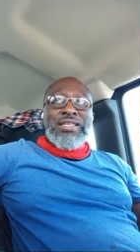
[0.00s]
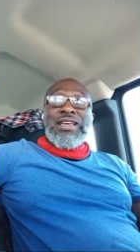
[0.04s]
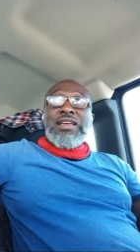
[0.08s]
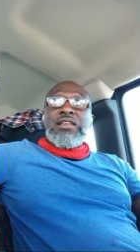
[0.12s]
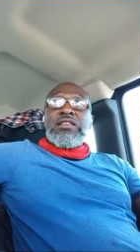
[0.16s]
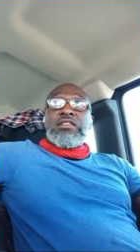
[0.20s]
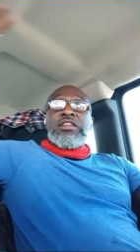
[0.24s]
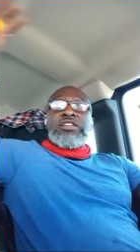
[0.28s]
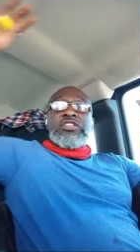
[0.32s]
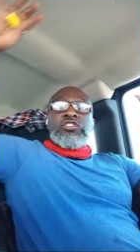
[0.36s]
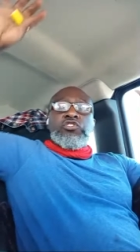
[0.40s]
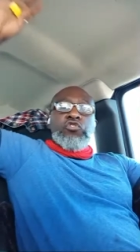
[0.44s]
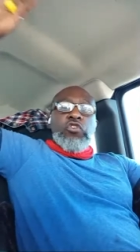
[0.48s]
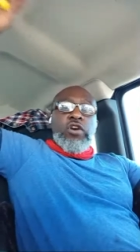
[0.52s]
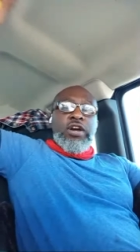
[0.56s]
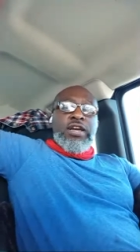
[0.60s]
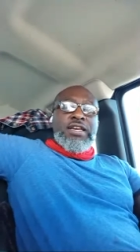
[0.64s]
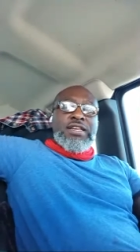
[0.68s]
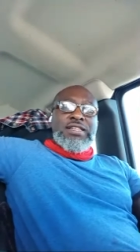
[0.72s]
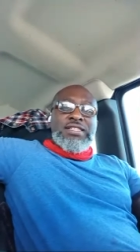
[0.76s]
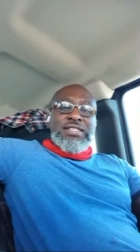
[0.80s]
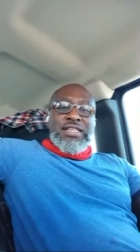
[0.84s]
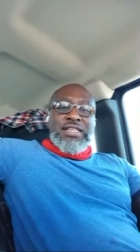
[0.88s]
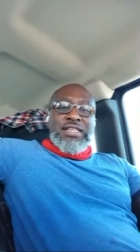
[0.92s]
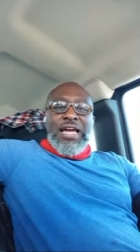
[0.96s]
this truck
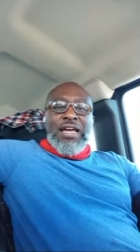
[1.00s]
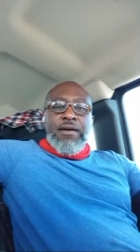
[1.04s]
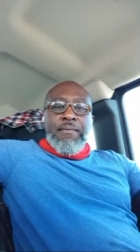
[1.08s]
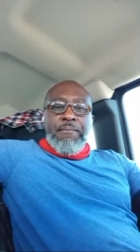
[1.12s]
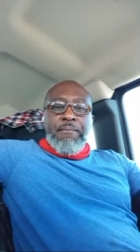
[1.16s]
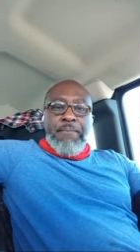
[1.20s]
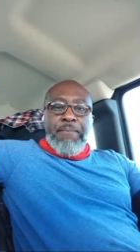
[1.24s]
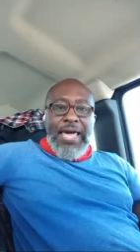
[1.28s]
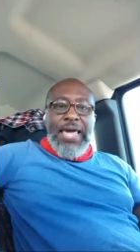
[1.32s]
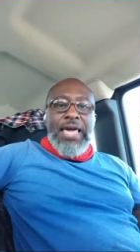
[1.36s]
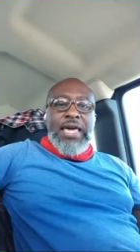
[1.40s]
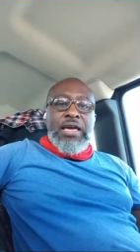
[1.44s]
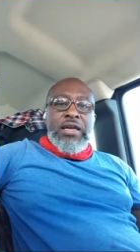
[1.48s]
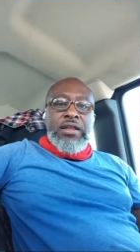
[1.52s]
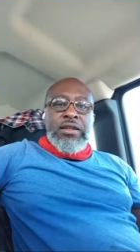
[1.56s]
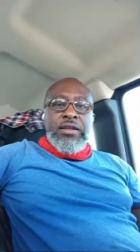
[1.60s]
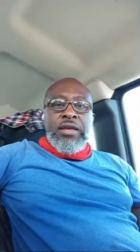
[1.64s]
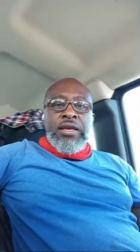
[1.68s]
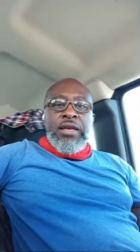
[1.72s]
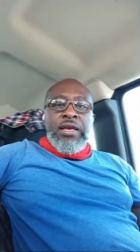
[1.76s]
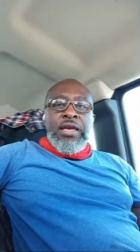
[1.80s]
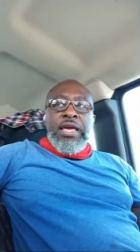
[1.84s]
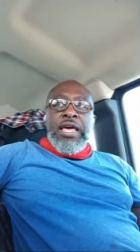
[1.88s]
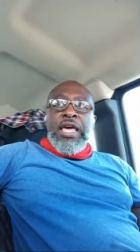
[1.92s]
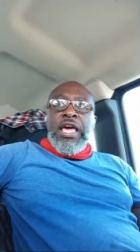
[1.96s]
is like a man.
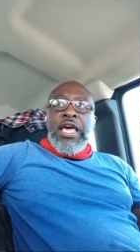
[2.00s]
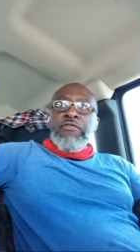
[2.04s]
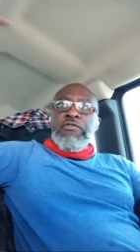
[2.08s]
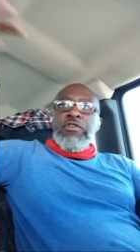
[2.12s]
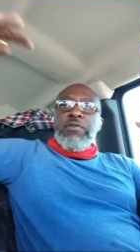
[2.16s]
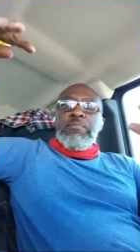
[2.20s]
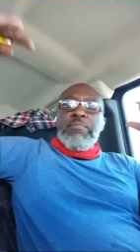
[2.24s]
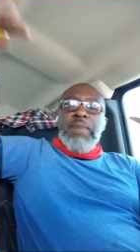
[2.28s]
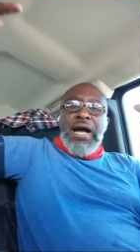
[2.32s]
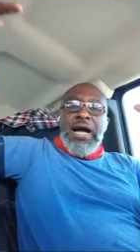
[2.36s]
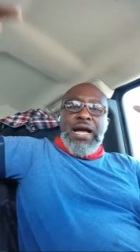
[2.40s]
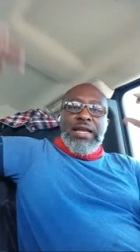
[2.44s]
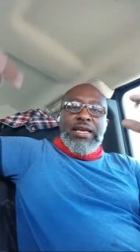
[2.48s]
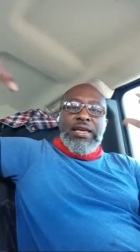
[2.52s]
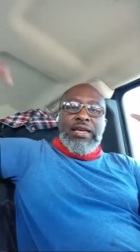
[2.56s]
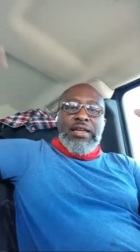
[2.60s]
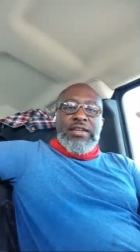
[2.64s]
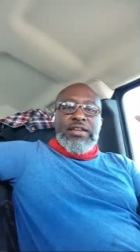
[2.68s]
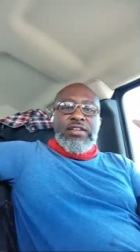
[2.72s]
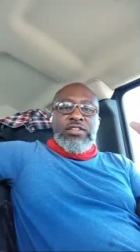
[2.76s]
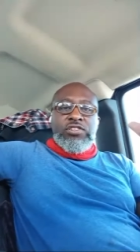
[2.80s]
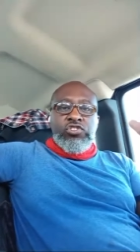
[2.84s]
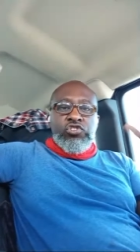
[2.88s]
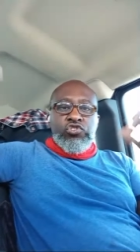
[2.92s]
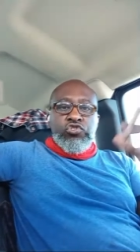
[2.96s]
Everybody in
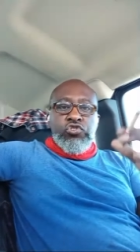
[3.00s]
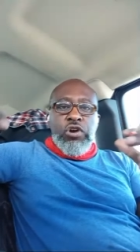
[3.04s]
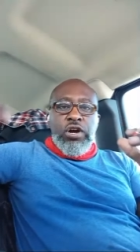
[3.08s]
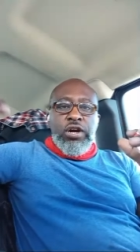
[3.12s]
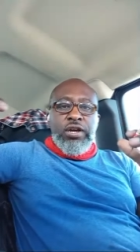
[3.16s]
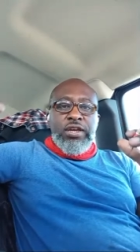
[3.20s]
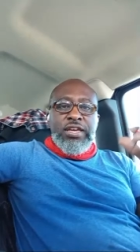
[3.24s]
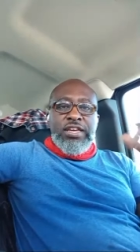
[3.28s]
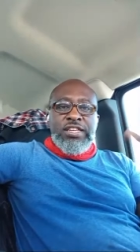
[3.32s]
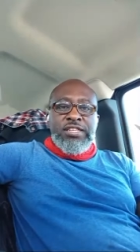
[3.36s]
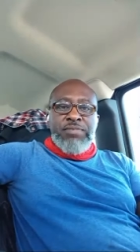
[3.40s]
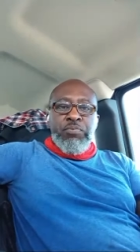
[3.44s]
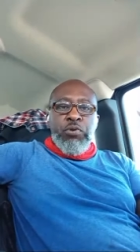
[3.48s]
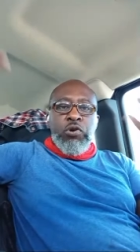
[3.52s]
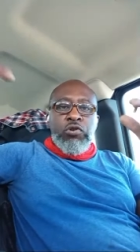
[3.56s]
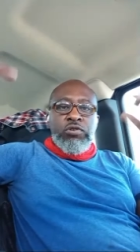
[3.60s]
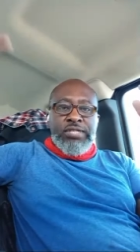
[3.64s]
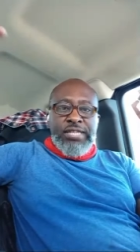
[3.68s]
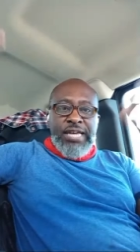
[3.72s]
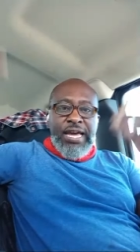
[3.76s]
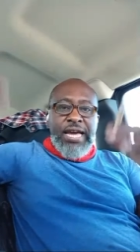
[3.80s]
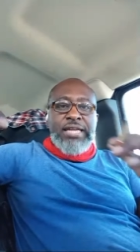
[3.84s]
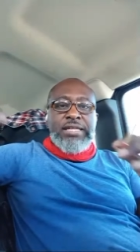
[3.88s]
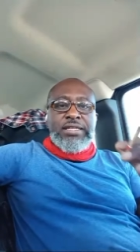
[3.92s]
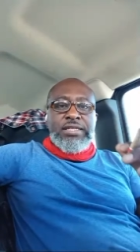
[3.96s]
this truck is
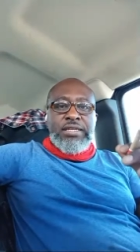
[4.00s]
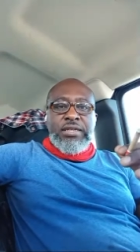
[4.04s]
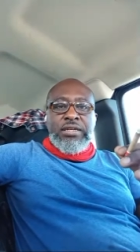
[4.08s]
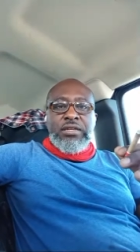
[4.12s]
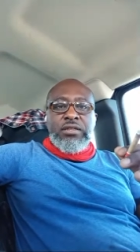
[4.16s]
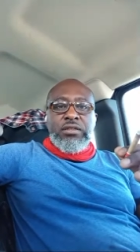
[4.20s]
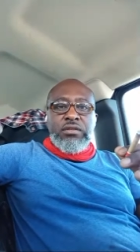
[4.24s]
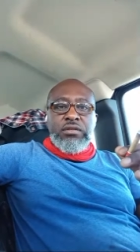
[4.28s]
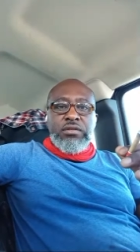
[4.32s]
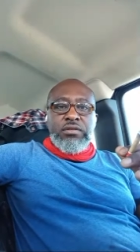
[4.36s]
protected.